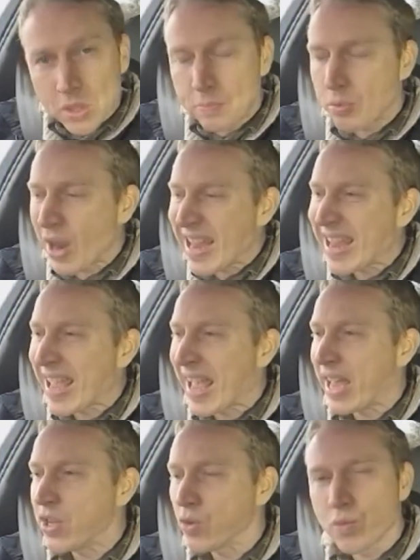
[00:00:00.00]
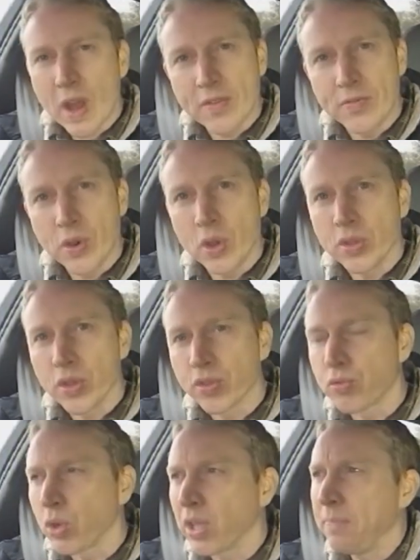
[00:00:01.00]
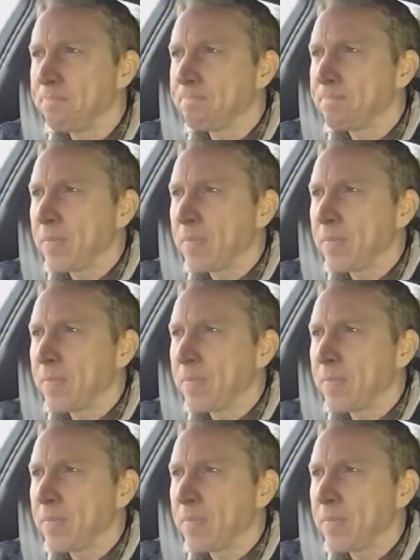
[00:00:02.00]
on the brake and your right foot on the throttle.